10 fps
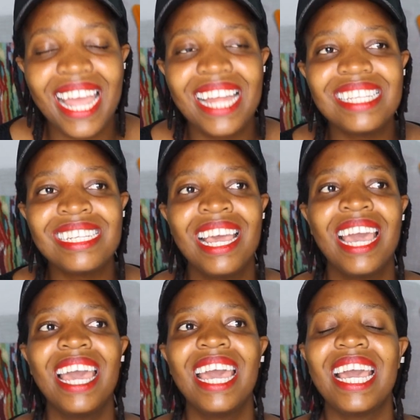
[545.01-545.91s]
And
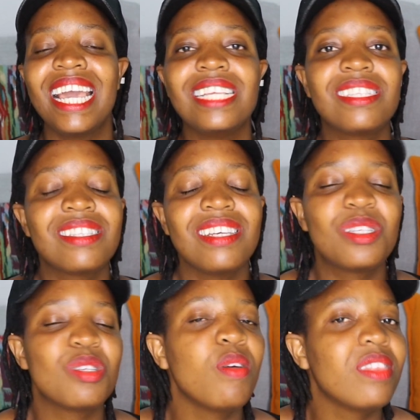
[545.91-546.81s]

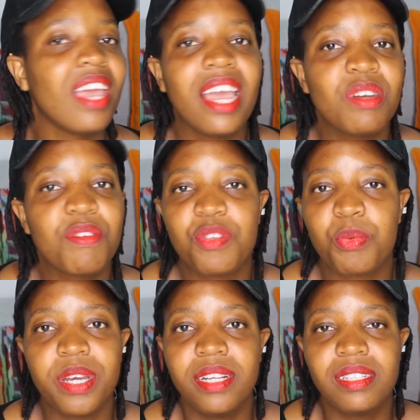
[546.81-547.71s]
it's not the end of
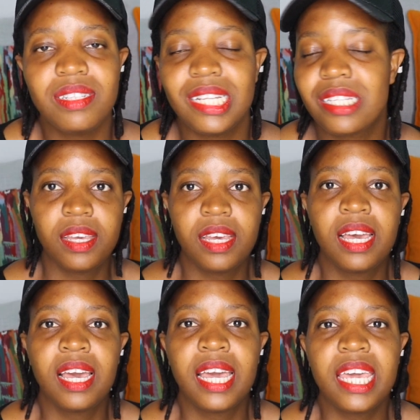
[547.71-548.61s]
the world.
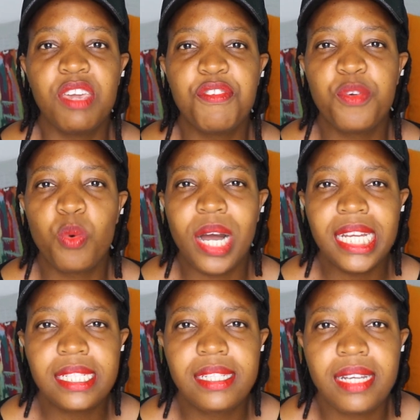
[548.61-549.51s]
If you
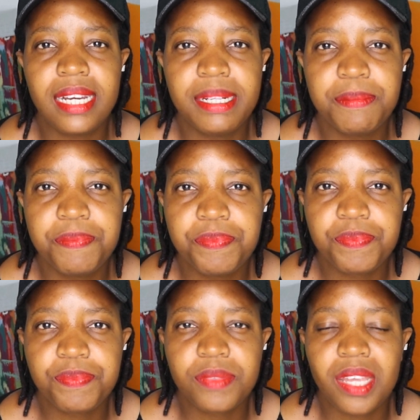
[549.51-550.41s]
watched
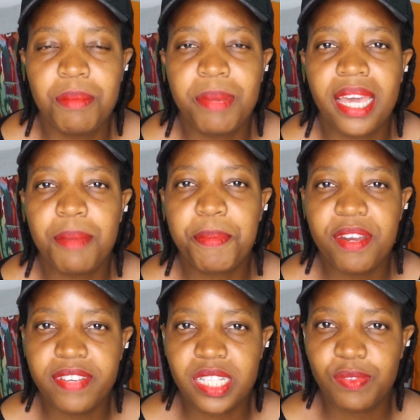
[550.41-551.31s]
my
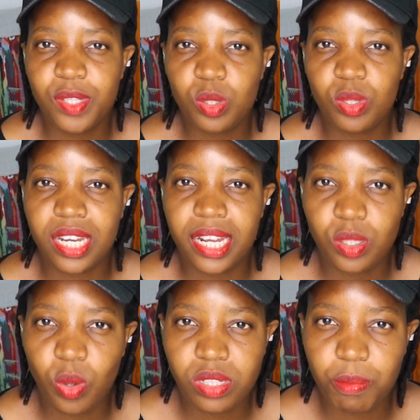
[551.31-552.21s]
previous video that I
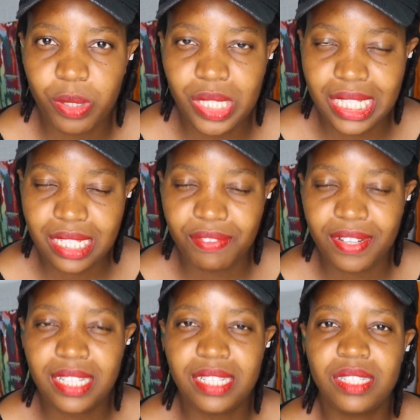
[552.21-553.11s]
talked about
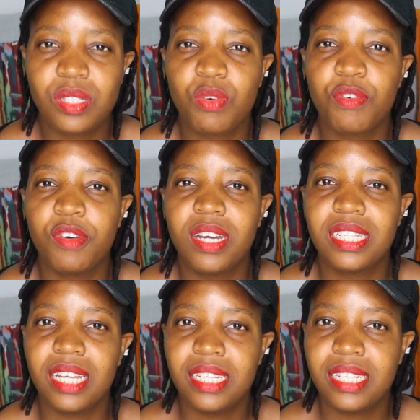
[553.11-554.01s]
disadvantages of
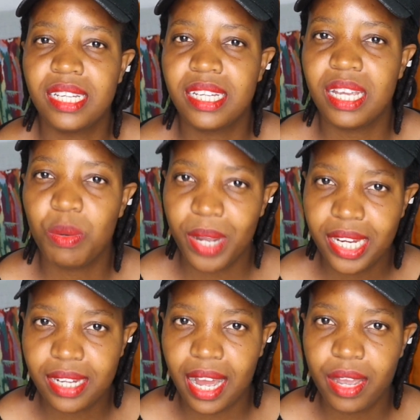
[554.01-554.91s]
dating a
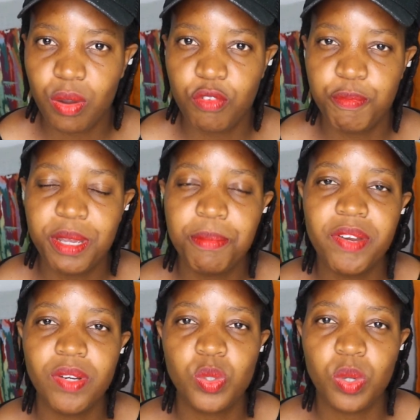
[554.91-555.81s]
white guy, of being
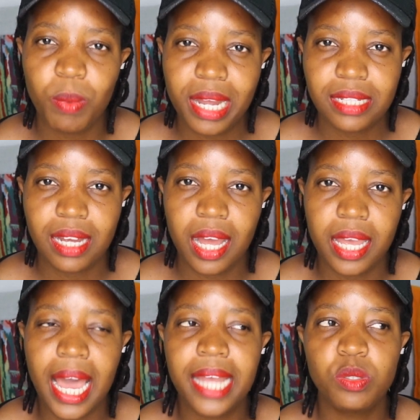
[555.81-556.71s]
married to a white
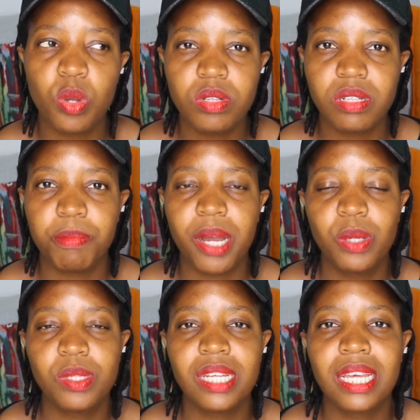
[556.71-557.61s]
guy, I talked
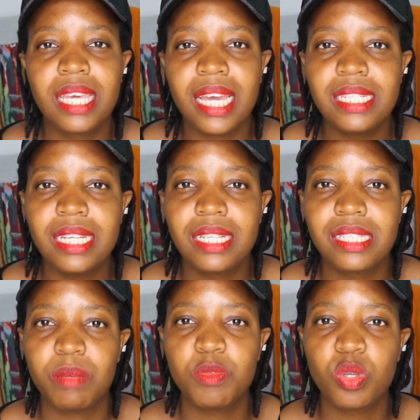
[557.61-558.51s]
about getting
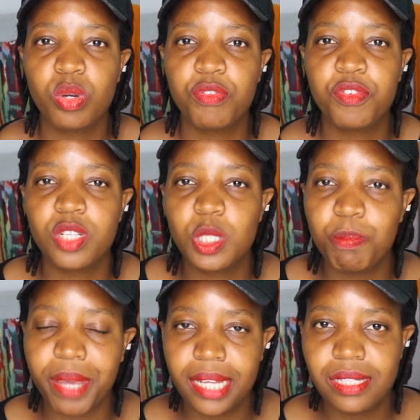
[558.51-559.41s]
some sort of
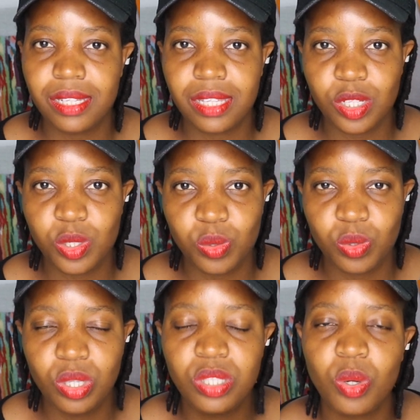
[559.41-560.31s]
respect that
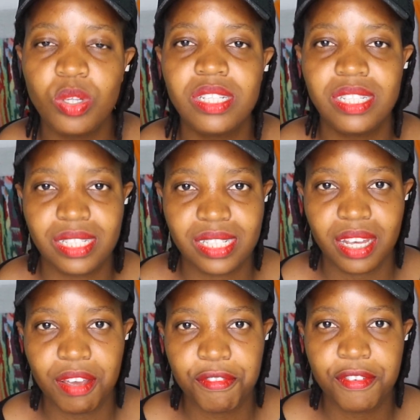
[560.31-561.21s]
you don't
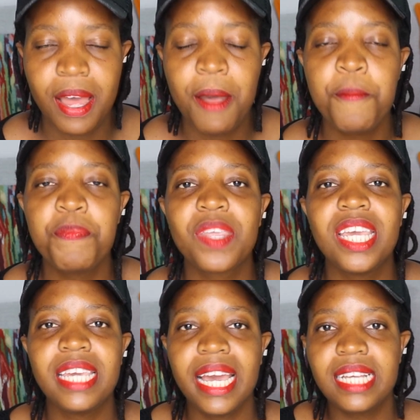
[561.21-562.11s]
deserve.
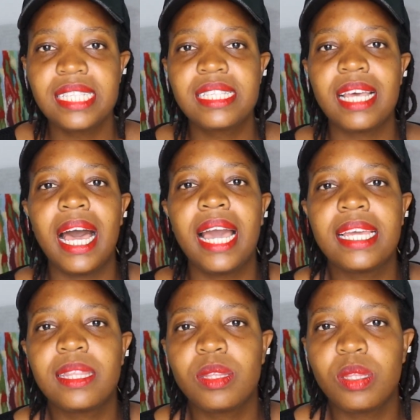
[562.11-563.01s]
Yes,
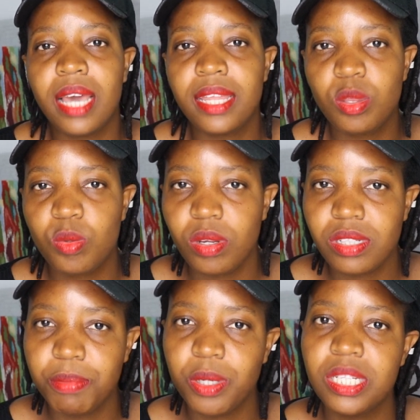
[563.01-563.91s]
I
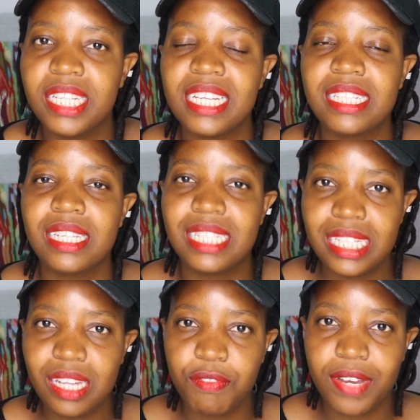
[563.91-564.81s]
talked about it as a
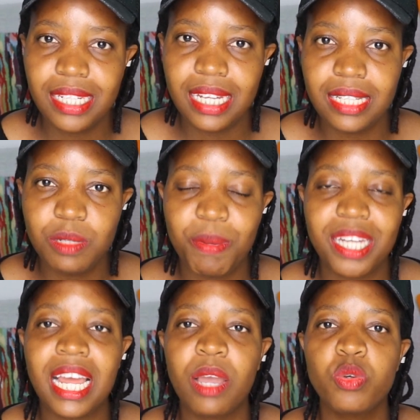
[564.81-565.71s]
disadvantage,
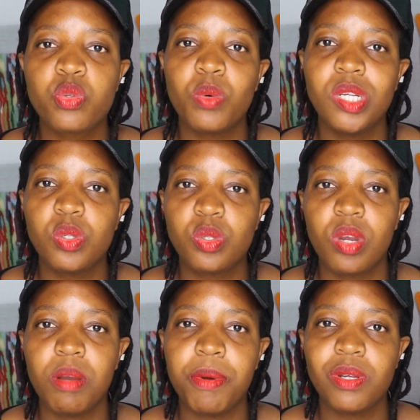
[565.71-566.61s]
but I also want to
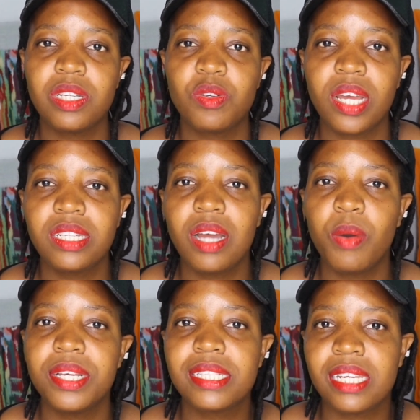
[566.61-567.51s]
talk about it right
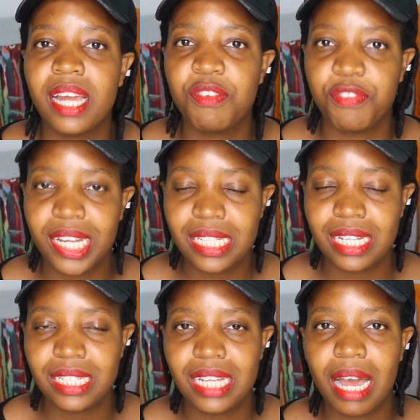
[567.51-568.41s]
now as an advantage.